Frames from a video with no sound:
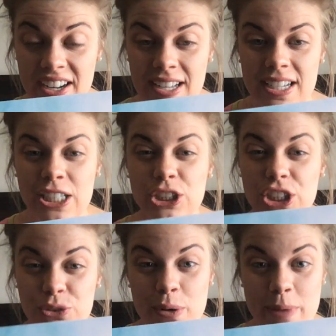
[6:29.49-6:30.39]
just
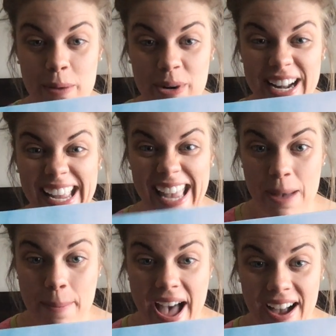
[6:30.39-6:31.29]
remember to get
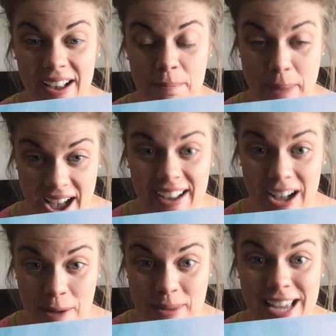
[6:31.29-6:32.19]
back up
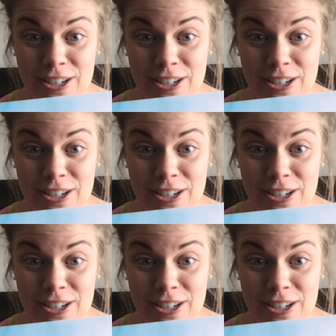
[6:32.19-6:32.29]
and